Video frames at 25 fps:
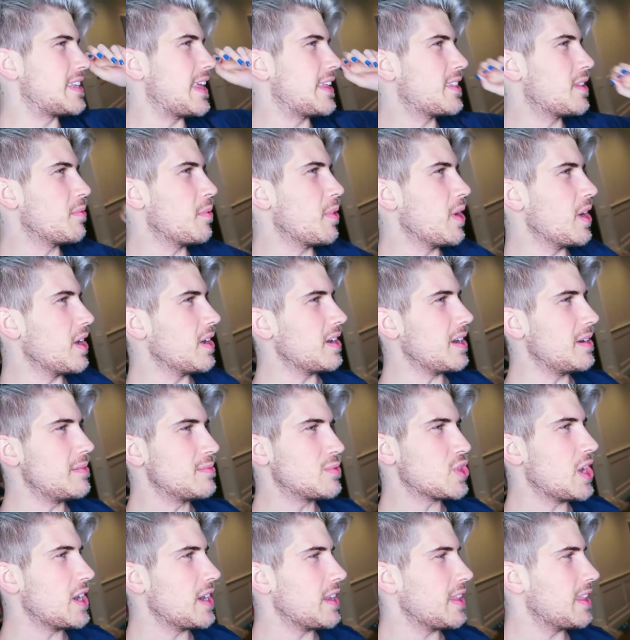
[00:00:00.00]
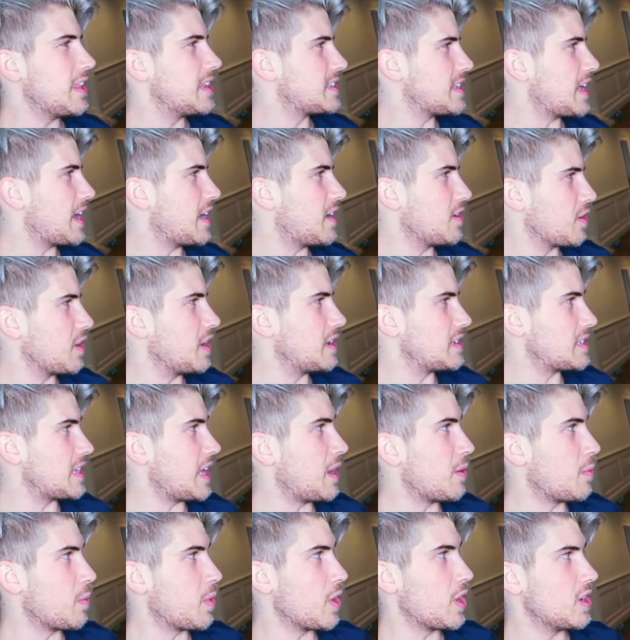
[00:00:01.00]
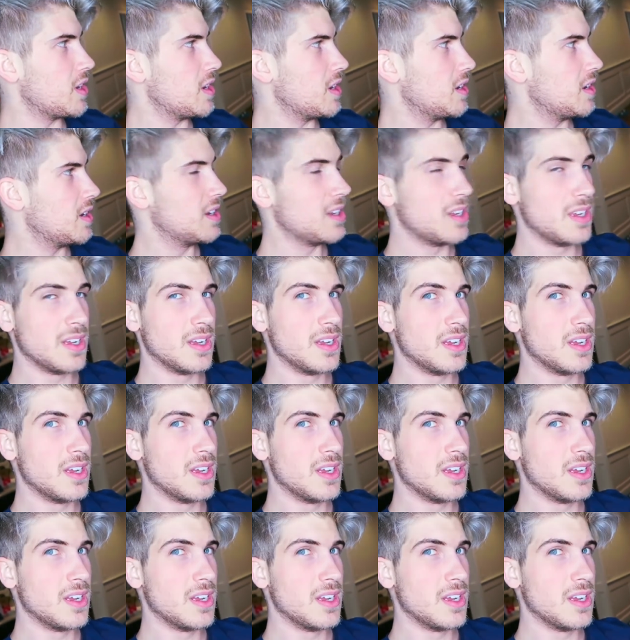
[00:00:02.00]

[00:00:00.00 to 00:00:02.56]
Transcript: Is that the word I'm trying to? Is that a, is that a word?